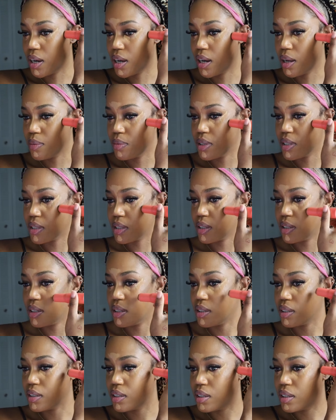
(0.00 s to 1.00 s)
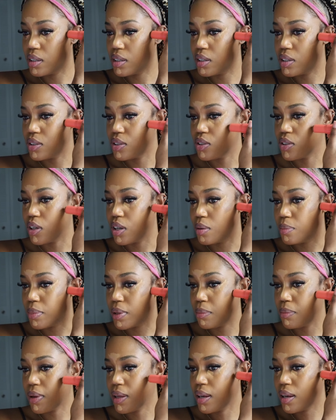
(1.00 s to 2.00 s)
And I'm just gonna draw
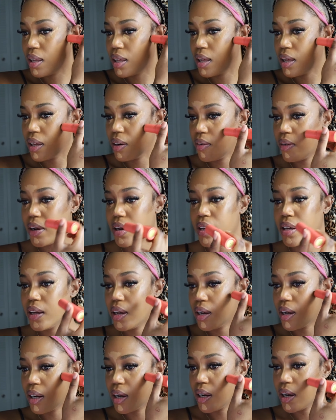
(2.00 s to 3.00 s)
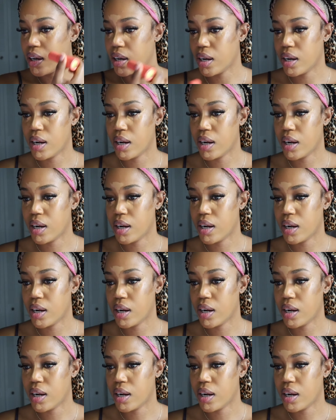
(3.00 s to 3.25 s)
me my line right here.